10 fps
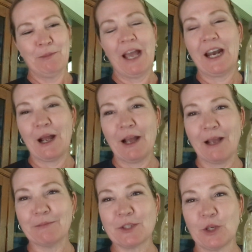But
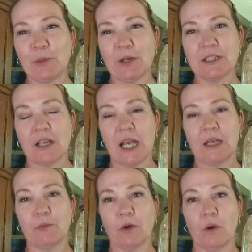I'm super
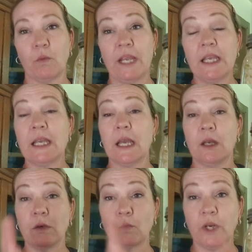excited. We're a week
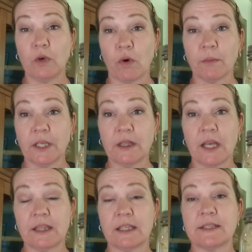in. We normally
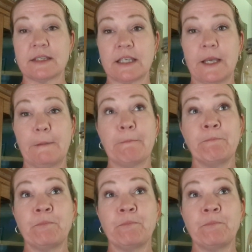let this sit